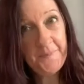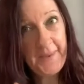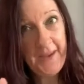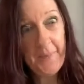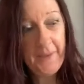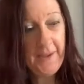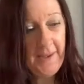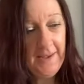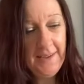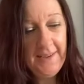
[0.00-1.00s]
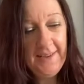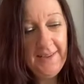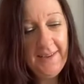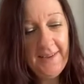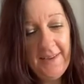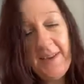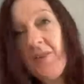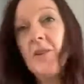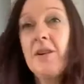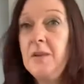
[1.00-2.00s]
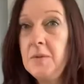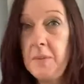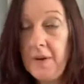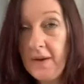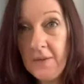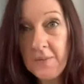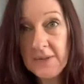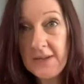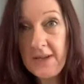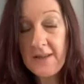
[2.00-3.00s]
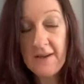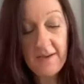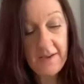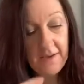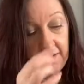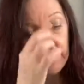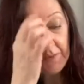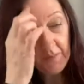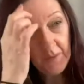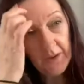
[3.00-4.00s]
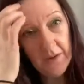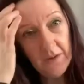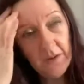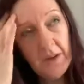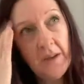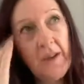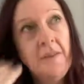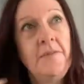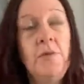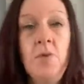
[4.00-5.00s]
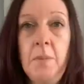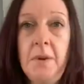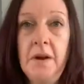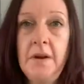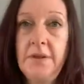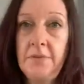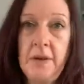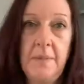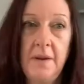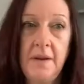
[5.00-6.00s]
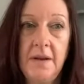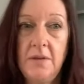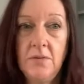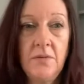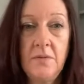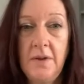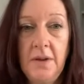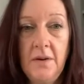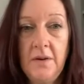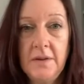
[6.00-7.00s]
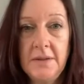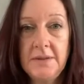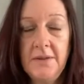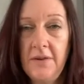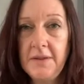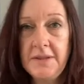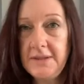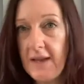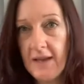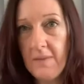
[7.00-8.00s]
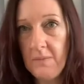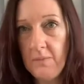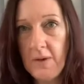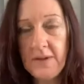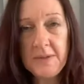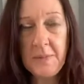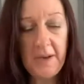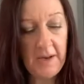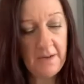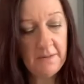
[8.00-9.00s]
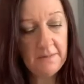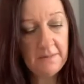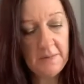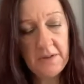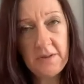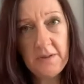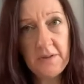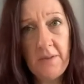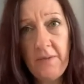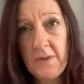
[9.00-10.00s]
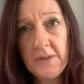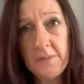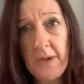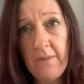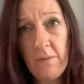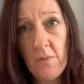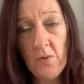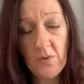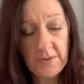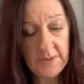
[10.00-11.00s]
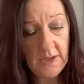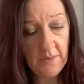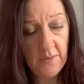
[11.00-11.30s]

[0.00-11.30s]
Get me. I ain't got a clue what plying was either. And and when you look at like four ply, three ply in ordinary yarn, it's not the same when you're spinning, which confuses me even more. So